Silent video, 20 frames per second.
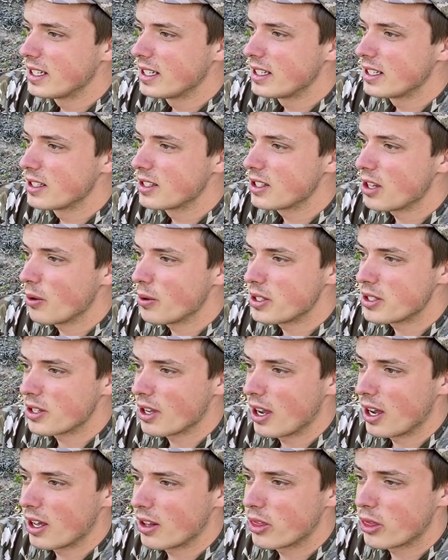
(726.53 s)
So we
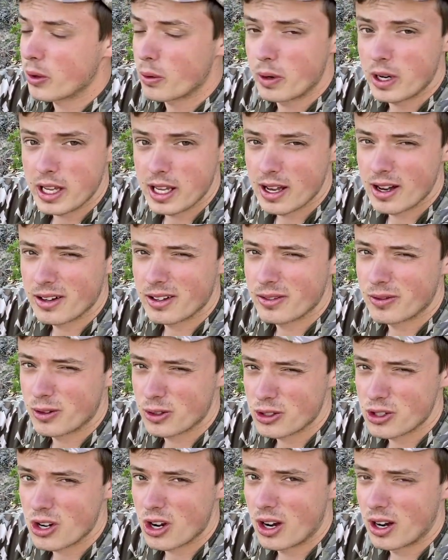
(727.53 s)
saw 3 elk for
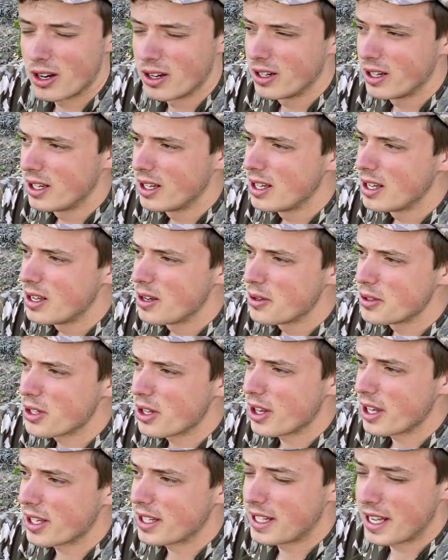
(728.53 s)
sure. We saw
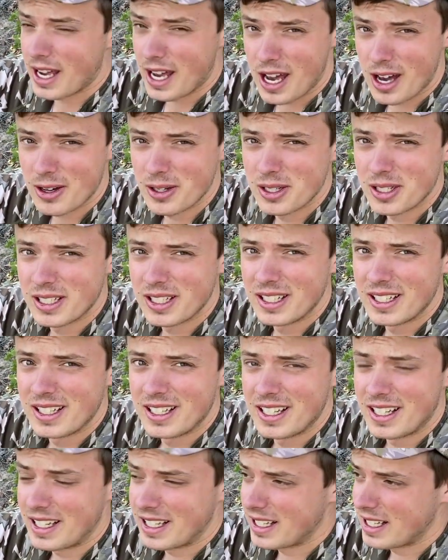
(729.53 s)
that cow,
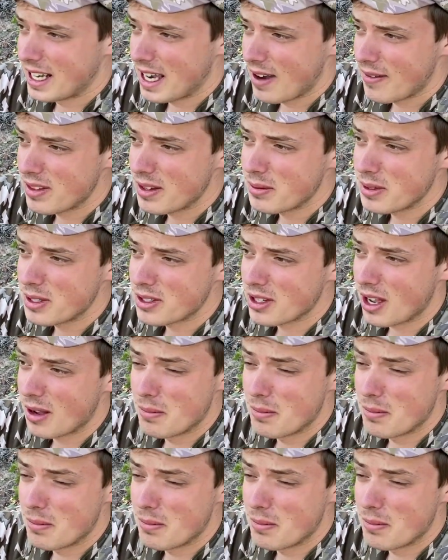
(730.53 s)
the calf, then we saw a